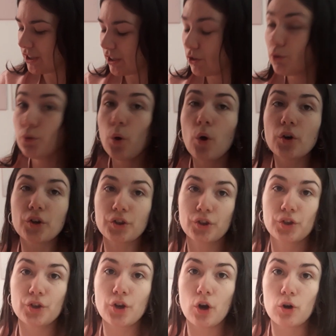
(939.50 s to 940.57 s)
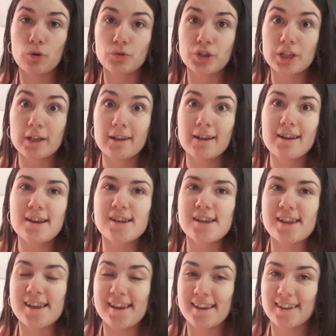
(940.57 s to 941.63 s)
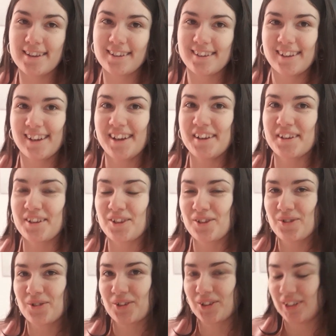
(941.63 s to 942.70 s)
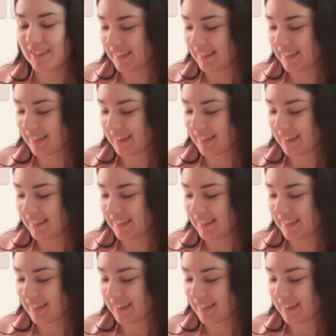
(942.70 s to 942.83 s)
the north node, in your